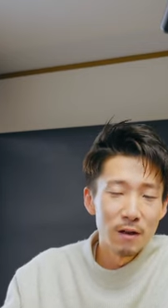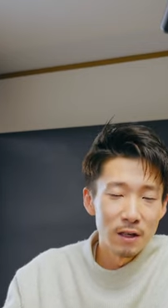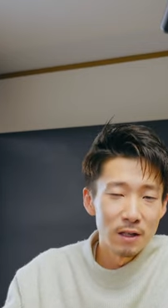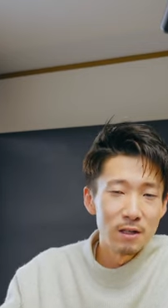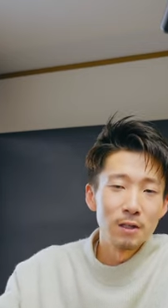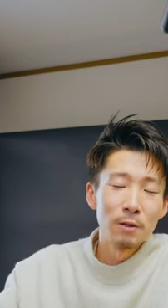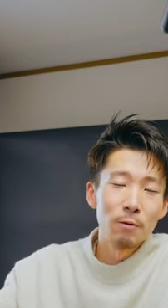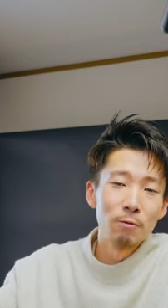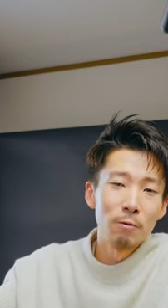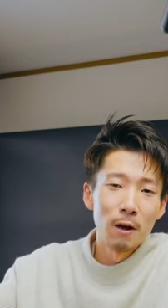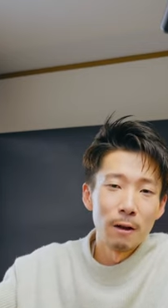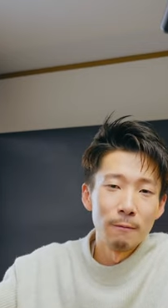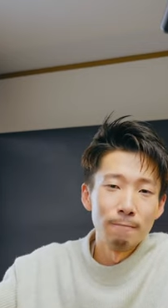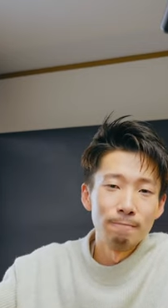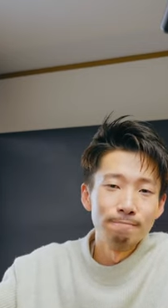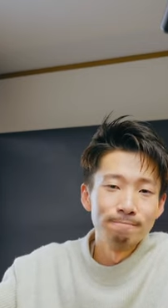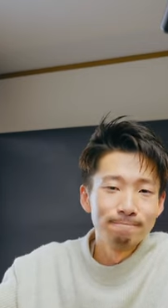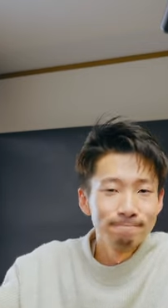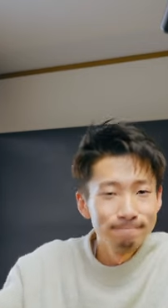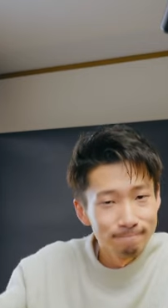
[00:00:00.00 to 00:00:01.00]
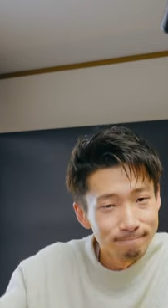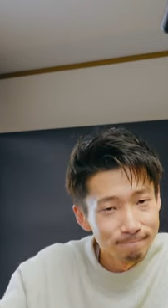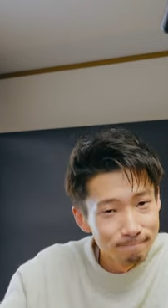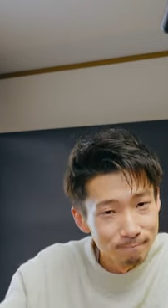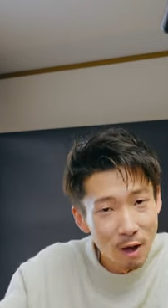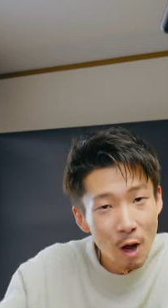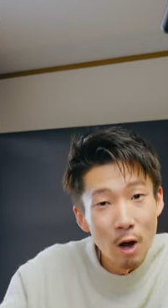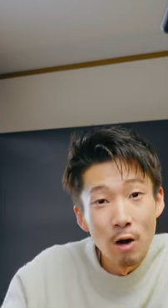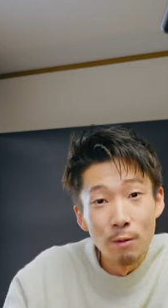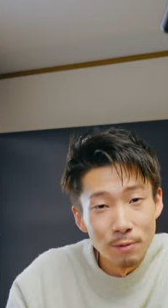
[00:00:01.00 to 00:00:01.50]
Instagram.
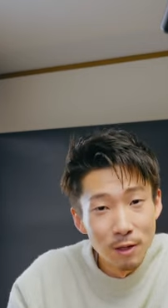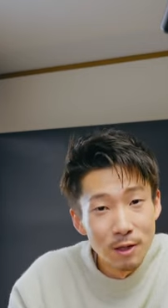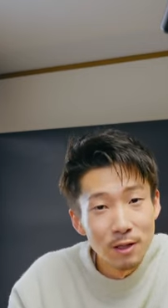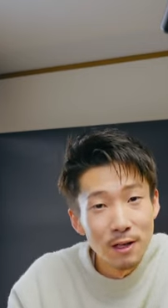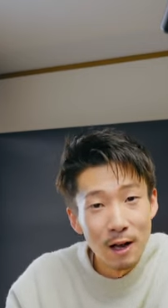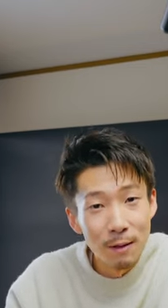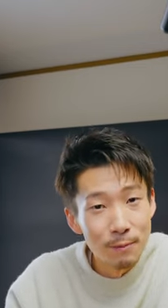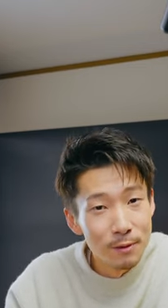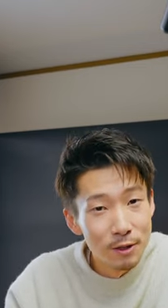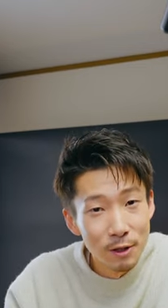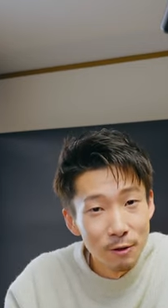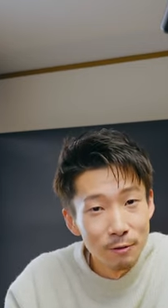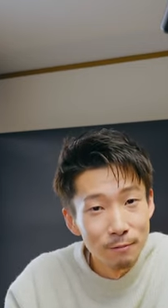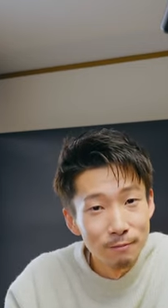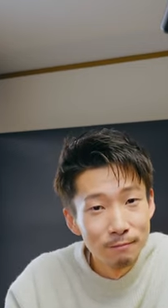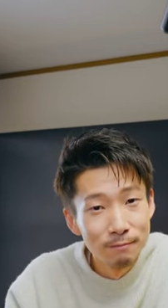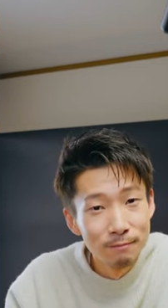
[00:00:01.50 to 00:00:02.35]
Hope this helps you.